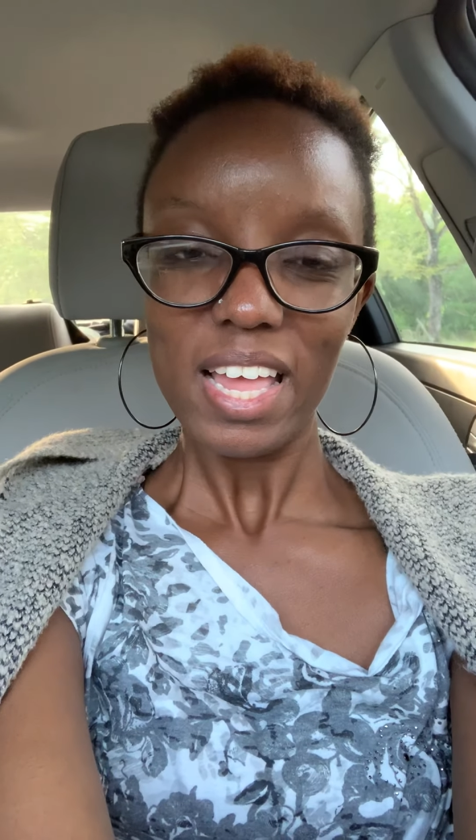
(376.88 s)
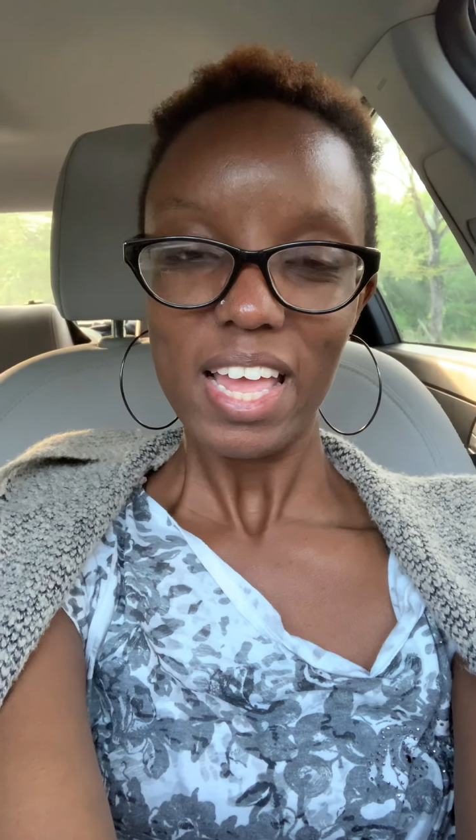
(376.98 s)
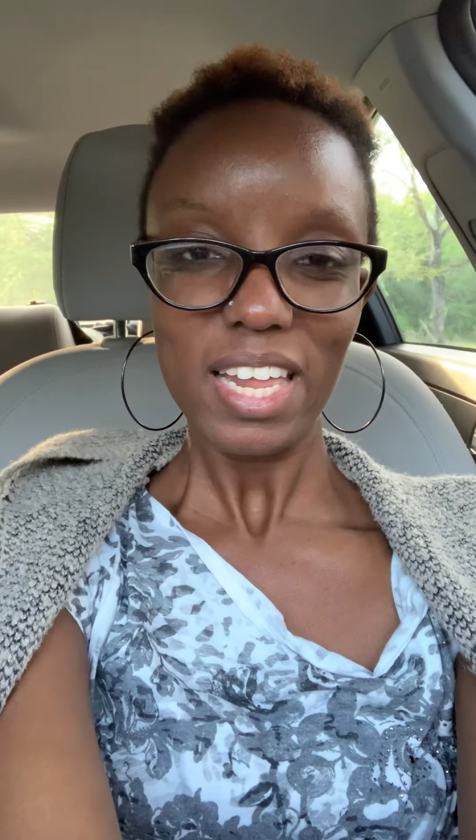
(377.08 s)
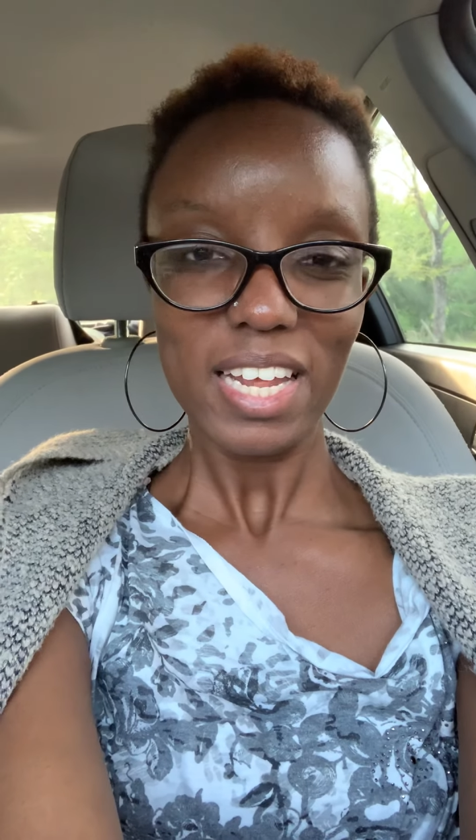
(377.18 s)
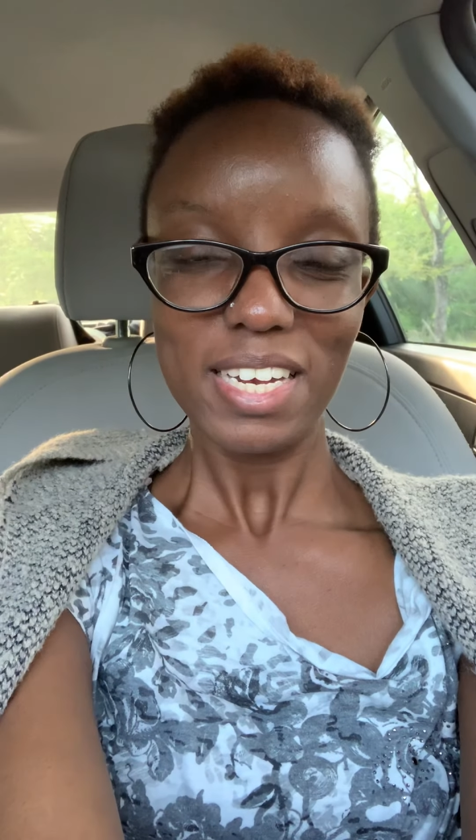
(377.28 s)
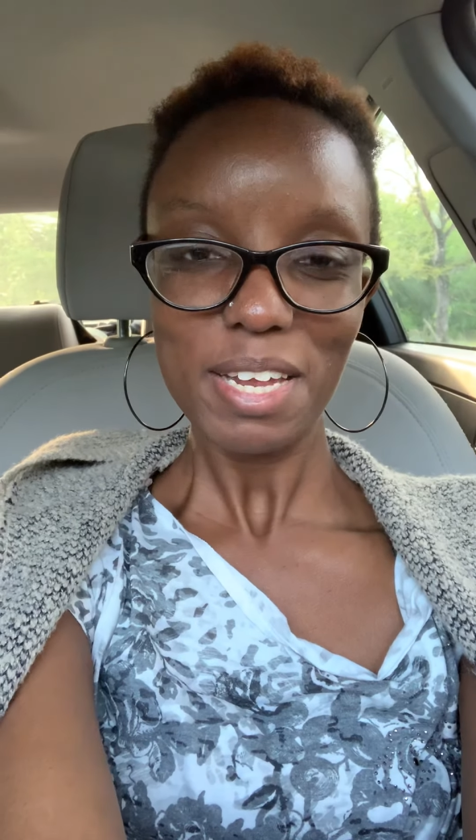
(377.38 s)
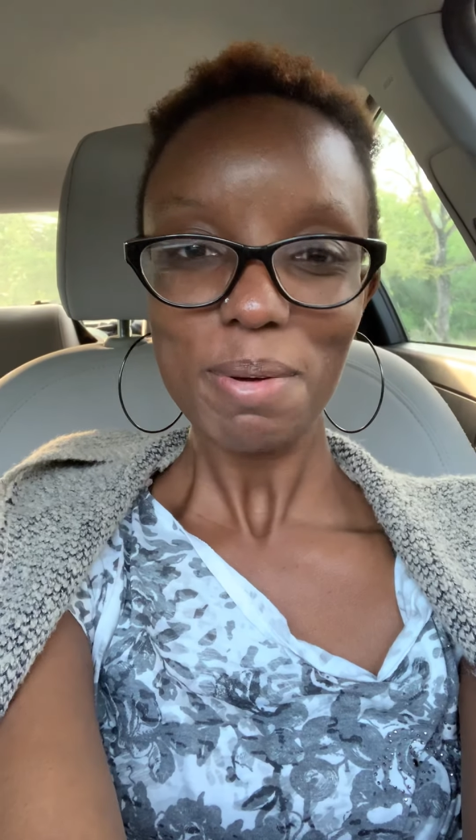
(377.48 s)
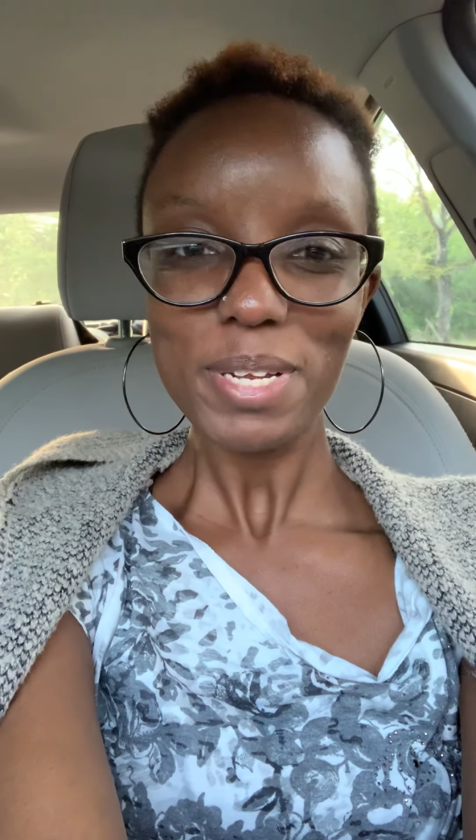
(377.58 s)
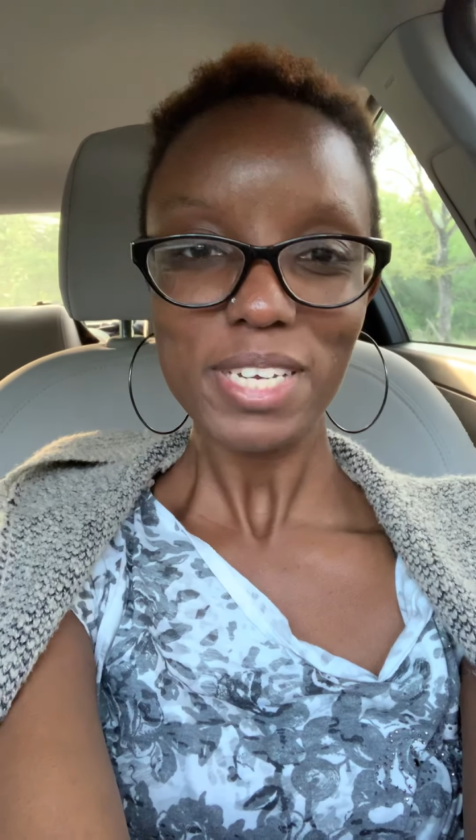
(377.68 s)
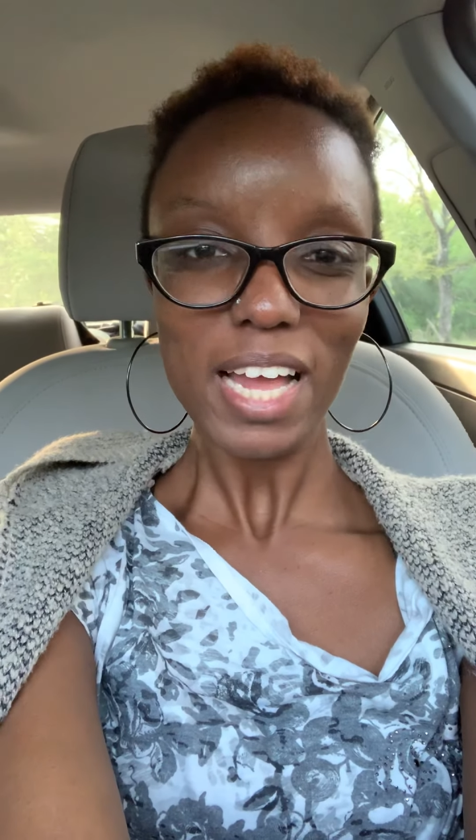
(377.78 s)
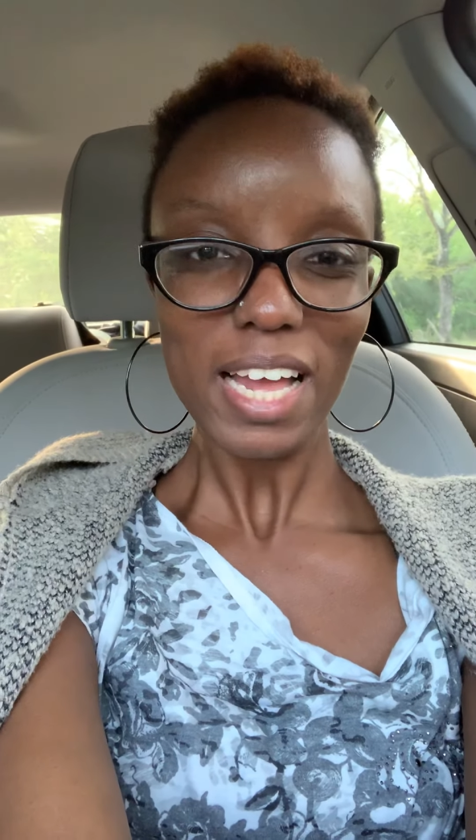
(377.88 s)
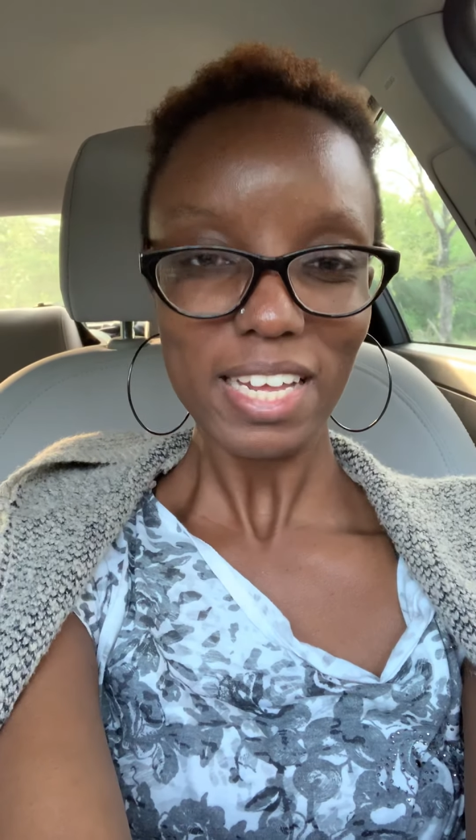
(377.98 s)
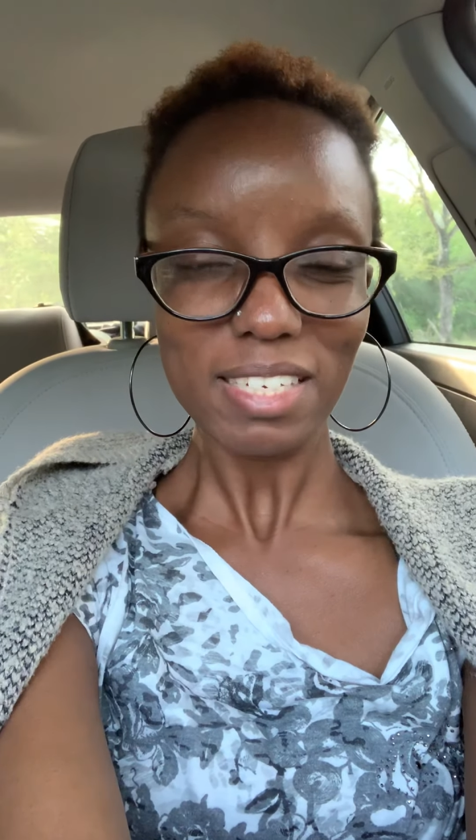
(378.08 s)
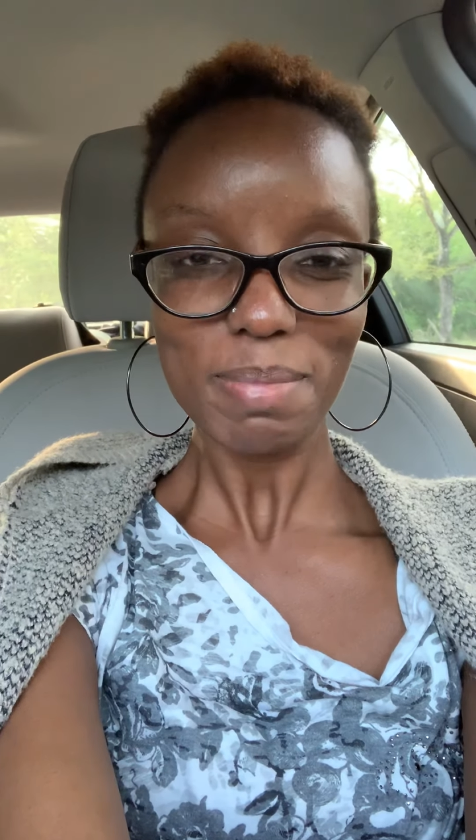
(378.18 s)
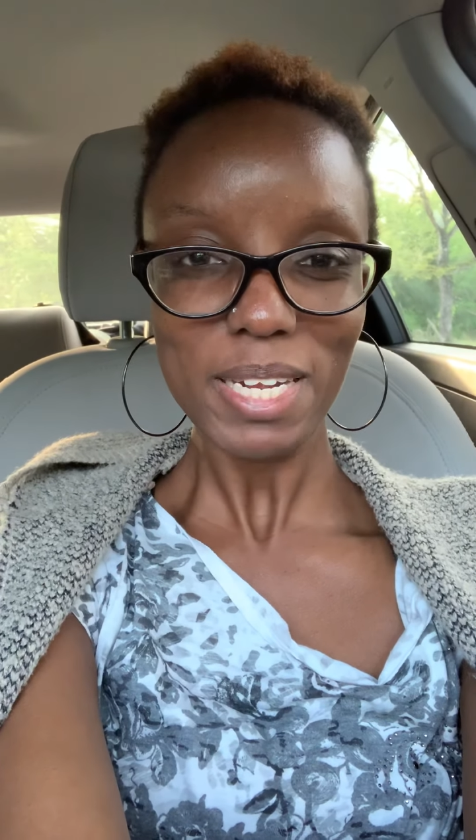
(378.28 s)
And I did what you
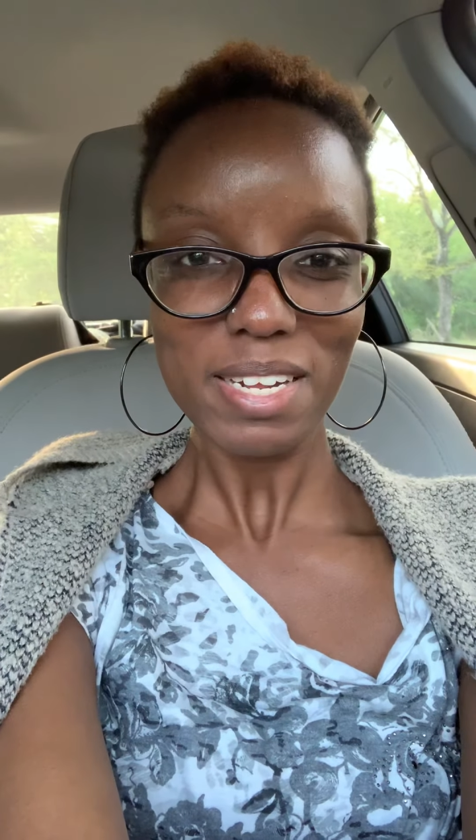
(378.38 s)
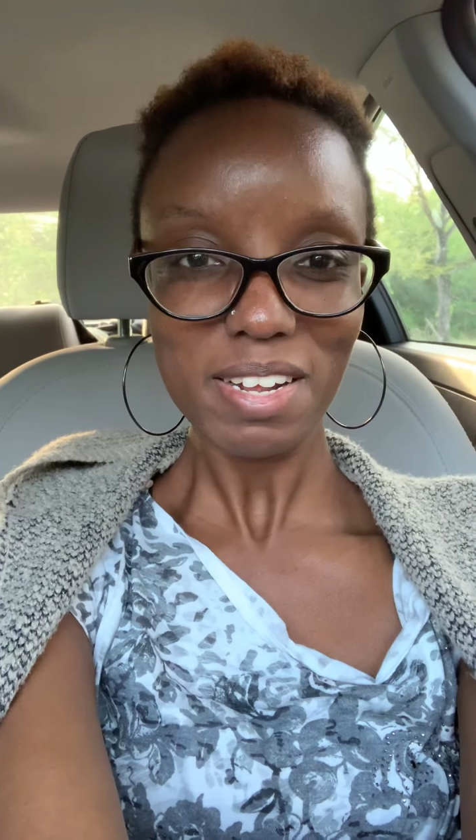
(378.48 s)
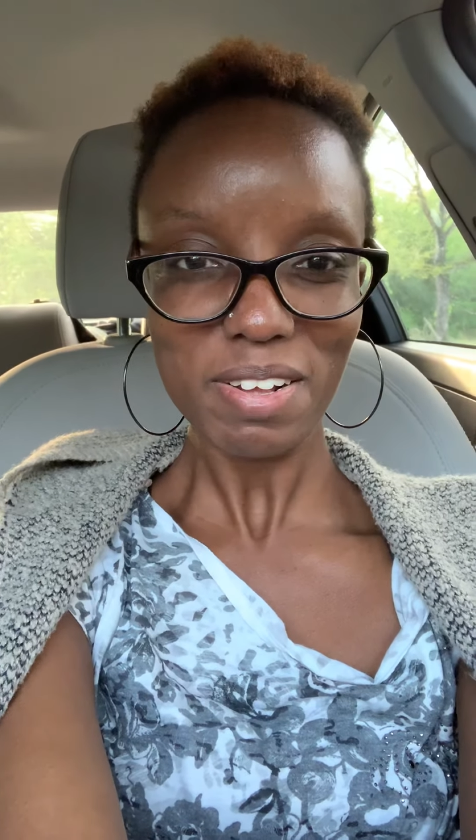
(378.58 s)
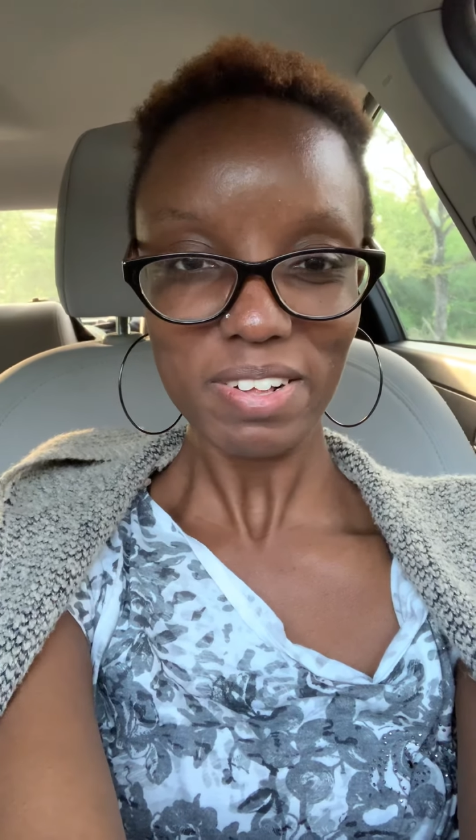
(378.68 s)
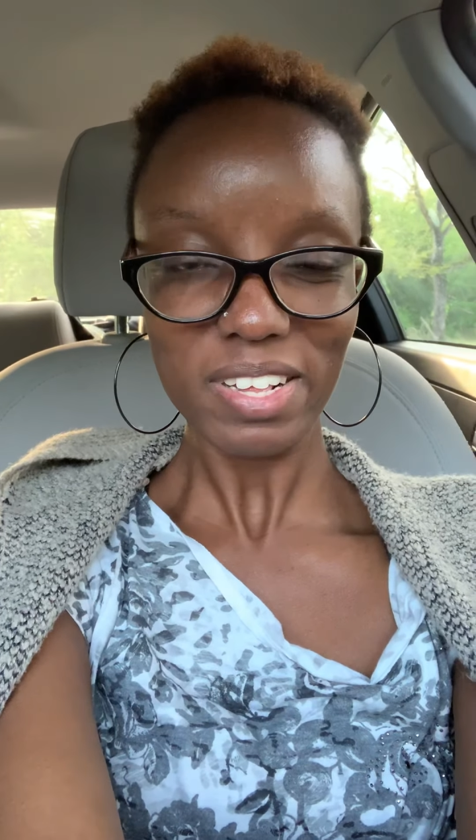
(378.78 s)
asked me to do.